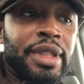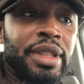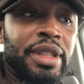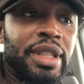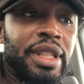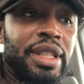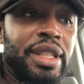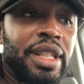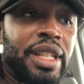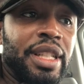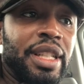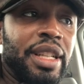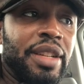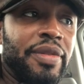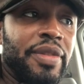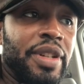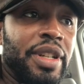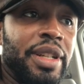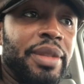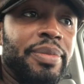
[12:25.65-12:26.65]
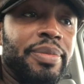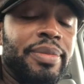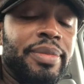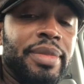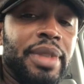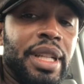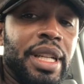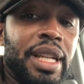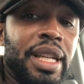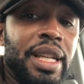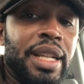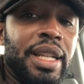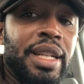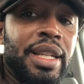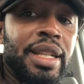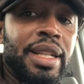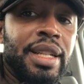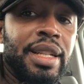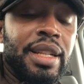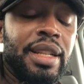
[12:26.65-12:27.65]
just didn't give up.
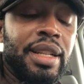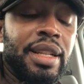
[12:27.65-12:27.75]
And